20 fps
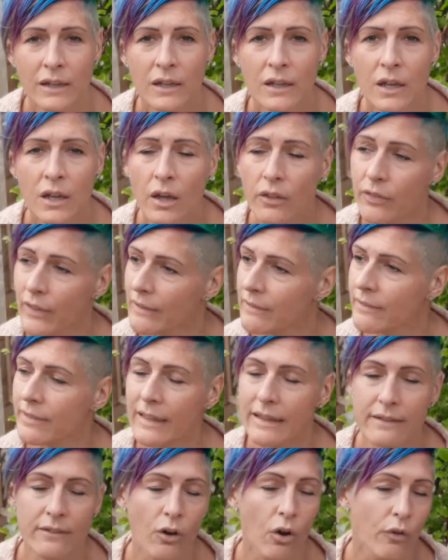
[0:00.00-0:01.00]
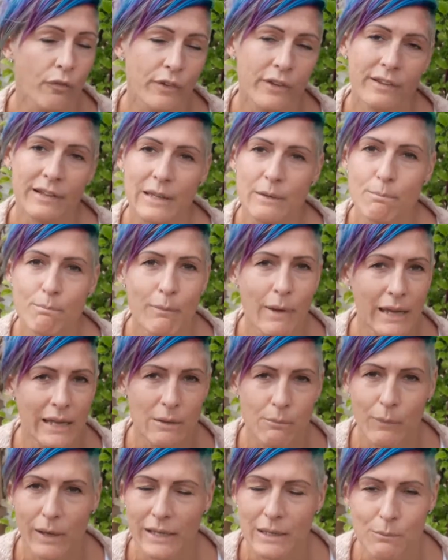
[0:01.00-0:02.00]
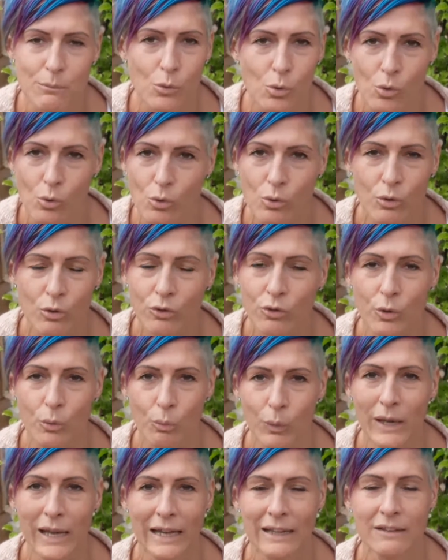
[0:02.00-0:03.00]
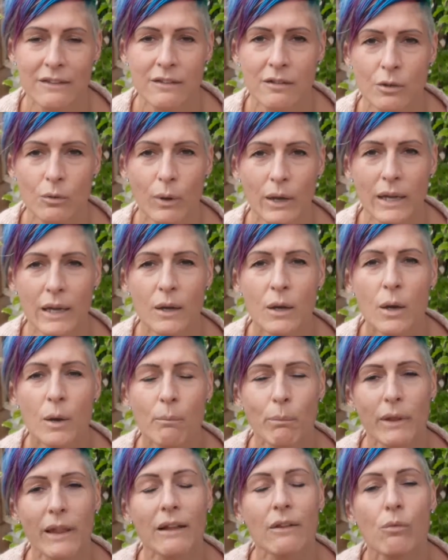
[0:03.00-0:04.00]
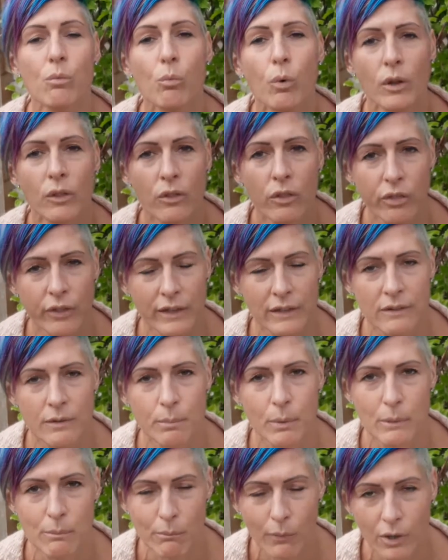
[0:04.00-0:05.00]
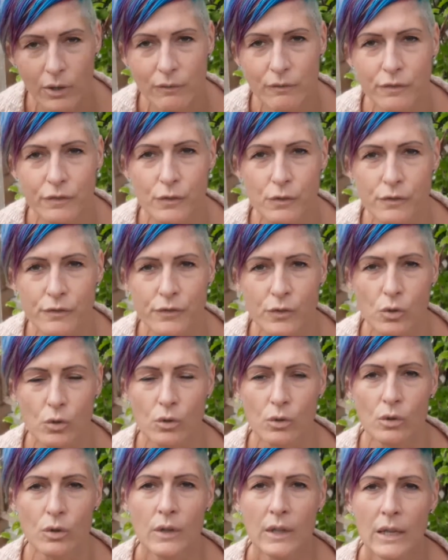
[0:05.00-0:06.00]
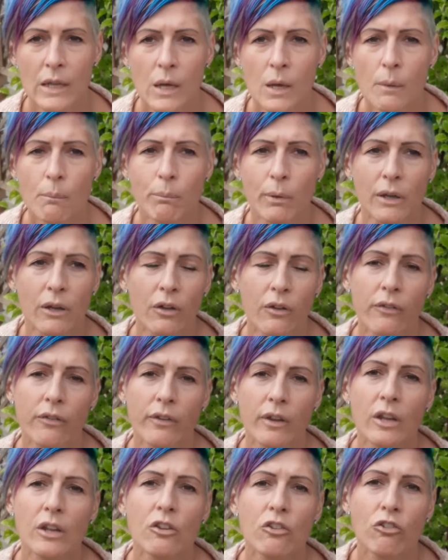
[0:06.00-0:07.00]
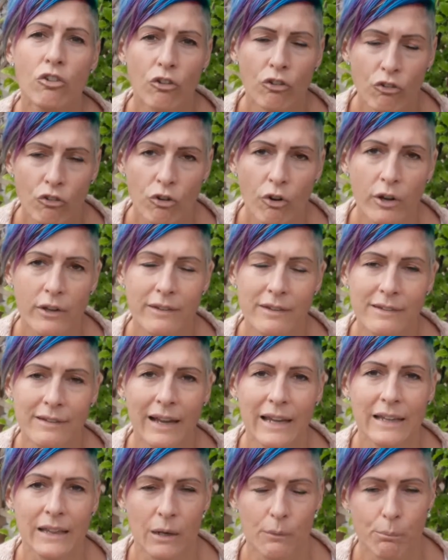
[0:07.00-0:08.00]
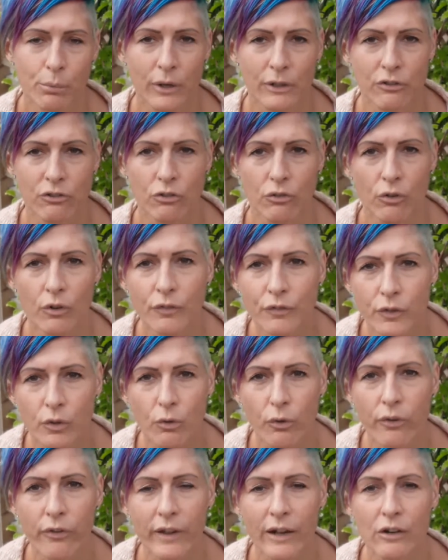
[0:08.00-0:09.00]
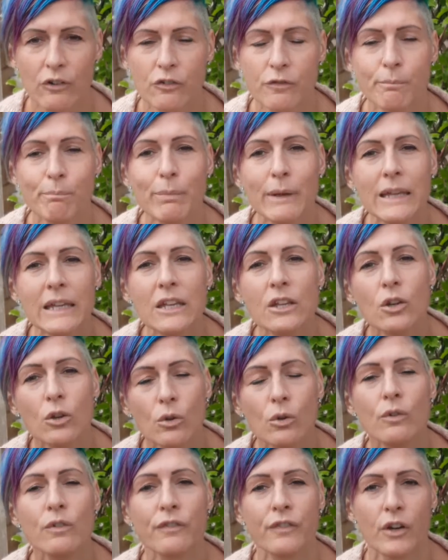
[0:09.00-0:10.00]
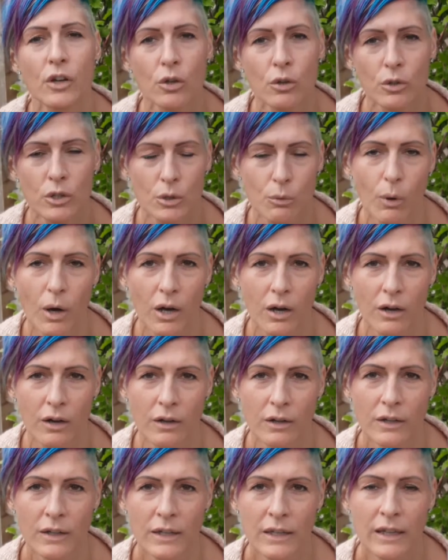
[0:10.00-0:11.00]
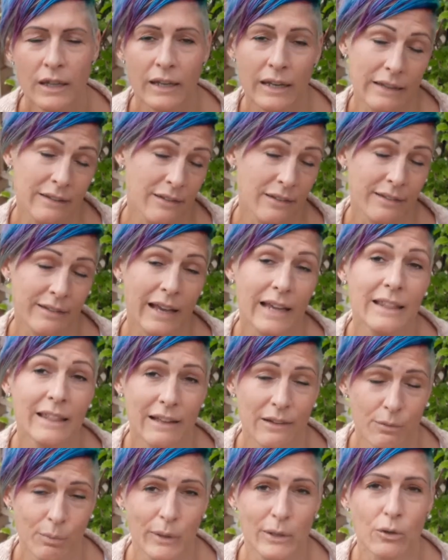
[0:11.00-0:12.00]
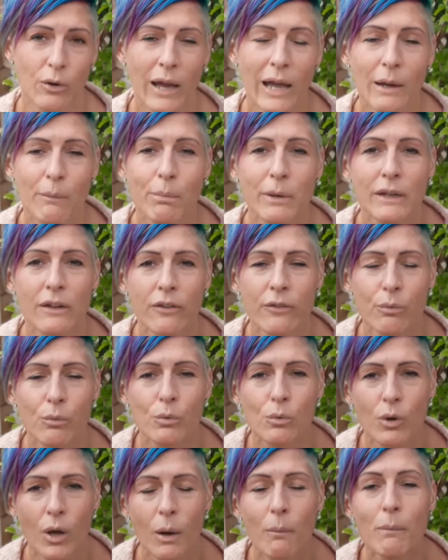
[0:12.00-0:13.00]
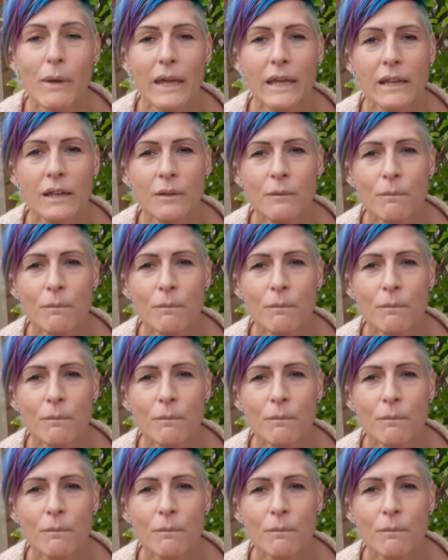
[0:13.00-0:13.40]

There's obviously many more that will add to it, but that's one thing to be mindful for, because just try to take that pressure off yourself. Be you for who you are. As I say, that's where your happiness will come in.